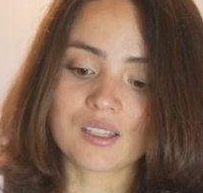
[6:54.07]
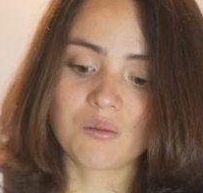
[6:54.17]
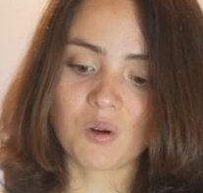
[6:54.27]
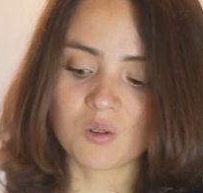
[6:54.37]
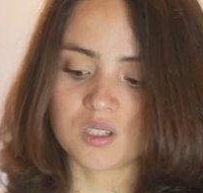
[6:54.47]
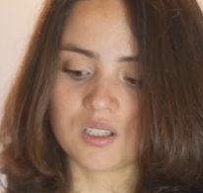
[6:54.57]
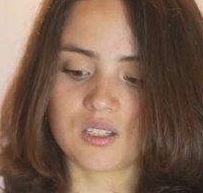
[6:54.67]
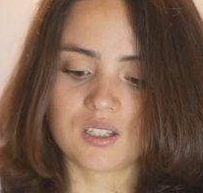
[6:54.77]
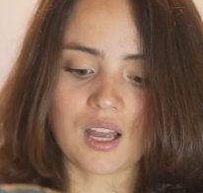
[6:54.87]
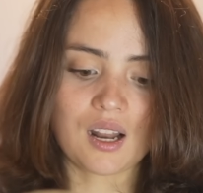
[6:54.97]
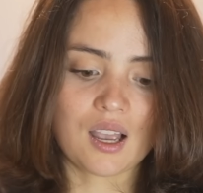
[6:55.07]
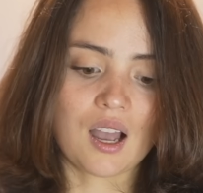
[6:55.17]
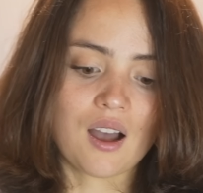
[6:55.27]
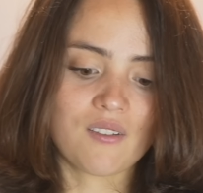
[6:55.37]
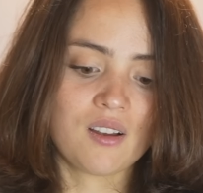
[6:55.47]
the most is that I
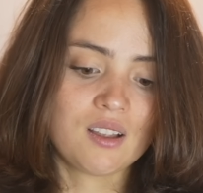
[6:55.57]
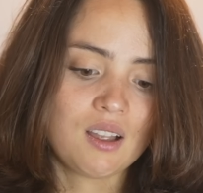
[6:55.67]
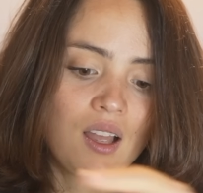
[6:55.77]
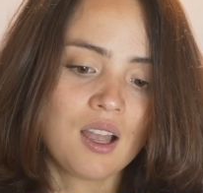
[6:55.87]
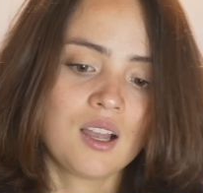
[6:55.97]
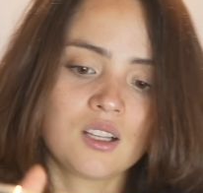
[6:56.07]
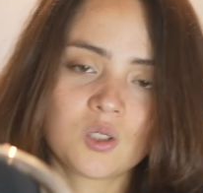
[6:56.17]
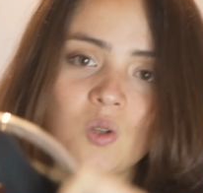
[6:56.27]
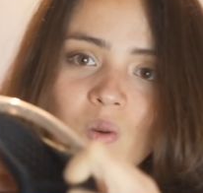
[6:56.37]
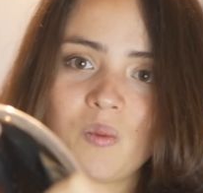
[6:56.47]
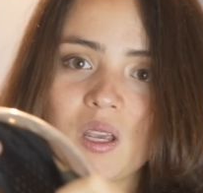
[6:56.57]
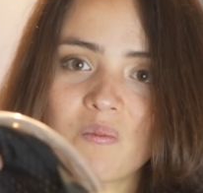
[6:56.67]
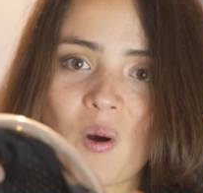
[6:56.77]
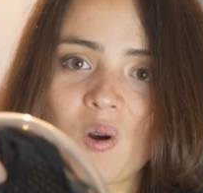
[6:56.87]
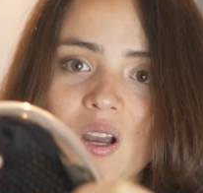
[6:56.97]
have 2 big
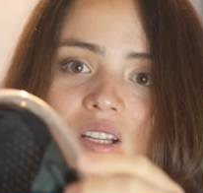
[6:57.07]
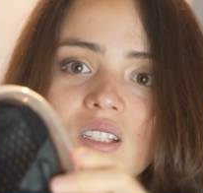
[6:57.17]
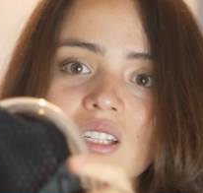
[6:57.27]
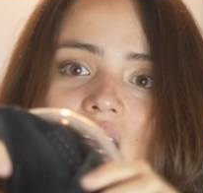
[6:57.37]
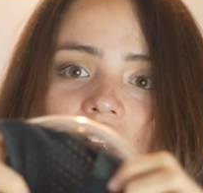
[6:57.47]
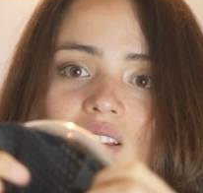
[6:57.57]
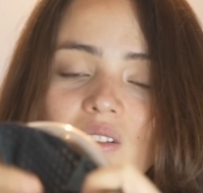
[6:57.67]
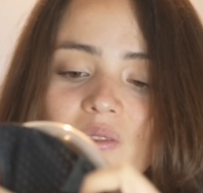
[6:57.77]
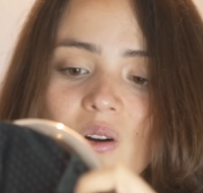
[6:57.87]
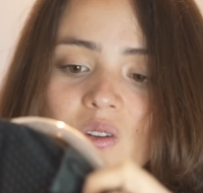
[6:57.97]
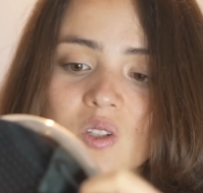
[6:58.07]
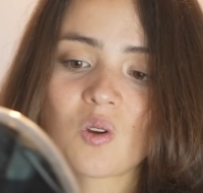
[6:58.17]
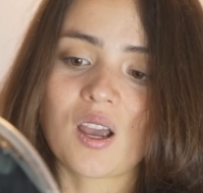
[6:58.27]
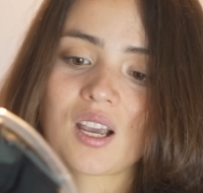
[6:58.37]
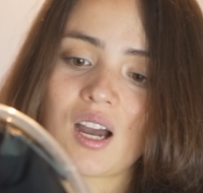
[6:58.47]
pockets at the front, so
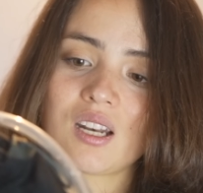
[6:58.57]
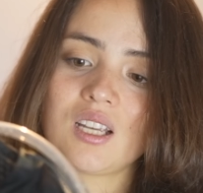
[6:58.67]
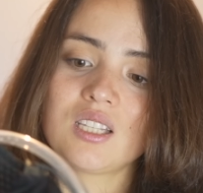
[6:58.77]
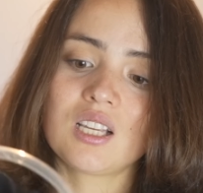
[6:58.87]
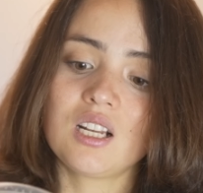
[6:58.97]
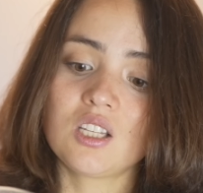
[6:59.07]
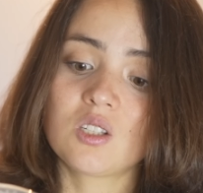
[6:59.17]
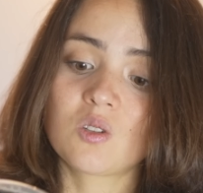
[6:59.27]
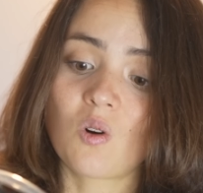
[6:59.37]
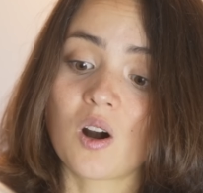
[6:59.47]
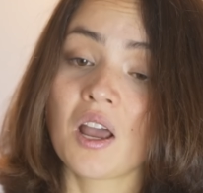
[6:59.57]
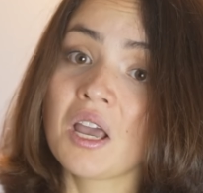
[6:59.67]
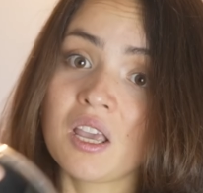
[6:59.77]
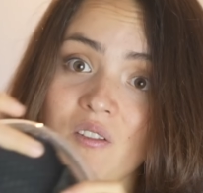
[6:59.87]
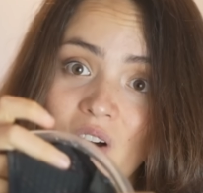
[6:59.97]
I can easily store
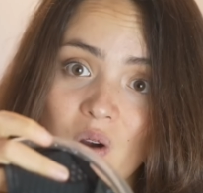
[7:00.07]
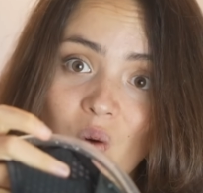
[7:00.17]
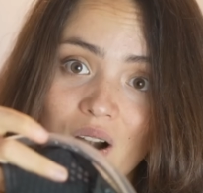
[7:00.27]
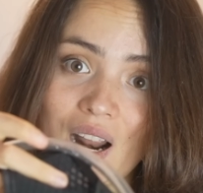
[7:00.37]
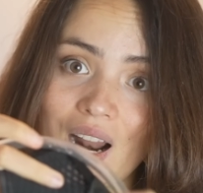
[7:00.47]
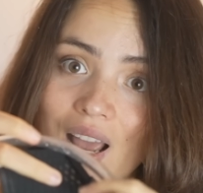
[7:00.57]
if I want an